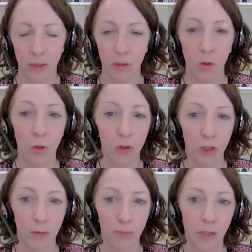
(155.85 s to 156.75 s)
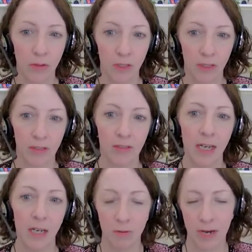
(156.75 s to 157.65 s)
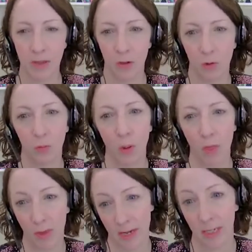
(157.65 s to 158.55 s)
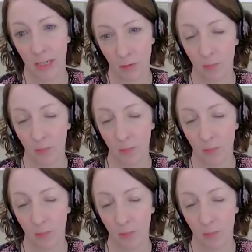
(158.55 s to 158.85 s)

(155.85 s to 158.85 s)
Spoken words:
with long-term use, accelerate the normal thinning of